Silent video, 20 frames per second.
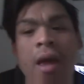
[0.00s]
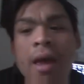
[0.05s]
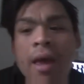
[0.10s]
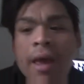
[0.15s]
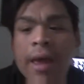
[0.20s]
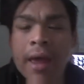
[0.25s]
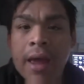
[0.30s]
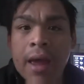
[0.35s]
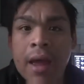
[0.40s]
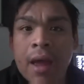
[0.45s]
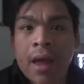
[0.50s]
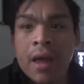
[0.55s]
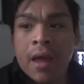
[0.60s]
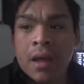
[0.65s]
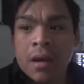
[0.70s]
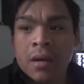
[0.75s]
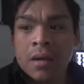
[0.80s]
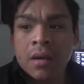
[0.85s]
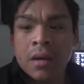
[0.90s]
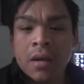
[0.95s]

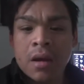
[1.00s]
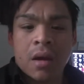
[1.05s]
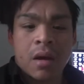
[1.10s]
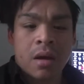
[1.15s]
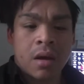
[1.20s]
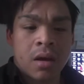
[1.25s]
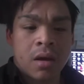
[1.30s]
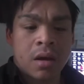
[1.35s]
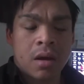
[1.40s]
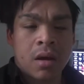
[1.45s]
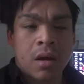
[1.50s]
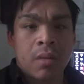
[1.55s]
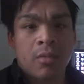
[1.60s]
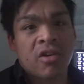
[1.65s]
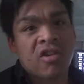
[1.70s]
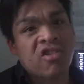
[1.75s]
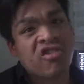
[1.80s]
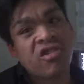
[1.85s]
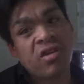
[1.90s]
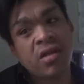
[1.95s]
And I'm
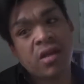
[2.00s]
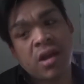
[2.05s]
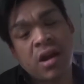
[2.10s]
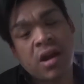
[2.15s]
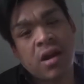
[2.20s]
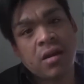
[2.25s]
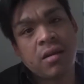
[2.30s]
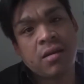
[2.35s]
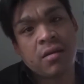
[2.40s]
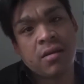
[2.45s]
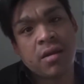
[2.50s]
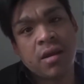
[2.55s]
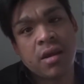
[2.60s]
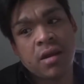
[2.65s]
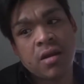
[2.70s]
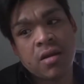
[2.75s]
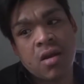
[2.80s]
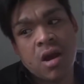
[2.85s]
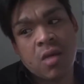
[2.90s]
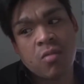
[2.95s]
just chilling out until dinner
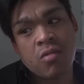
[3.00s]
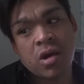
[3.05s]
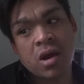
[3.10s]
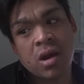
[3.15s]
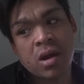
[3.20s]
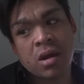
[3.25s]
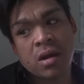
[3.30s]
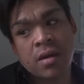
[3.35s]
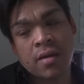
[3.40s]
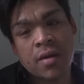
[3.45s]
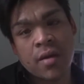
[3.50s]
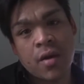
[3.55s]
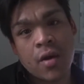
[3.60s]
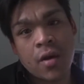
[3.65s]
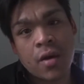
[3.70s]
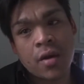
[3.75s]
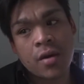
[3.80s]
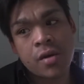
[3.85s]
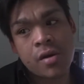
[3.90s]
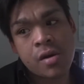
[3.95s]
time really,
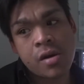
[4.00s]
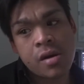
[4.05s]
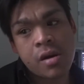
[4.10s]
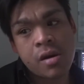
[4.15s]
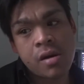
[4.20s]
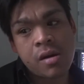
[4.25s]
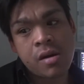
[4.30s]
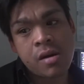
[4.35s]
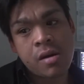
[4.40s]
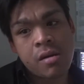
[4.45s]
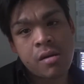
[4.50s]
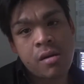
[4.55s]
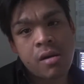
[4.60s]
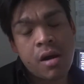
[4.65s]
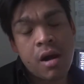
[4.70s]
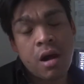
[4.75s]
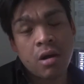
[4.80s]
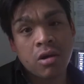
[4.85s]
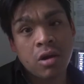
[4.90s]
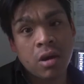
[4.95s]
so
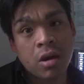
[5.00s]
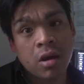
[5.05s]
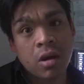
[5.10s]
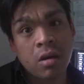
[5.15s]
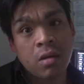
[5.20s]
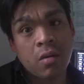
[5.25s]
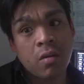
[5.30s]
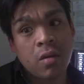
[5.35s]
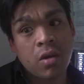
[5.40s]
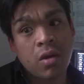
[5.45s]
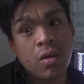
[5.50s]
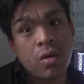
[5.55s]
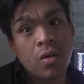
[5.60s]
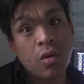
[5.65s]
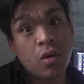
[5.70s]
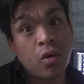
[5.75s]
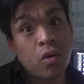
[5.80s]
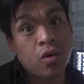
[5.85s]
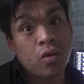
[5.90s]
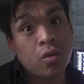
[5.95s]
I'll check in with you
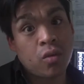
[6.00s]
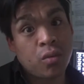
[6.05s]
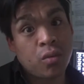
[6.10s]
soon.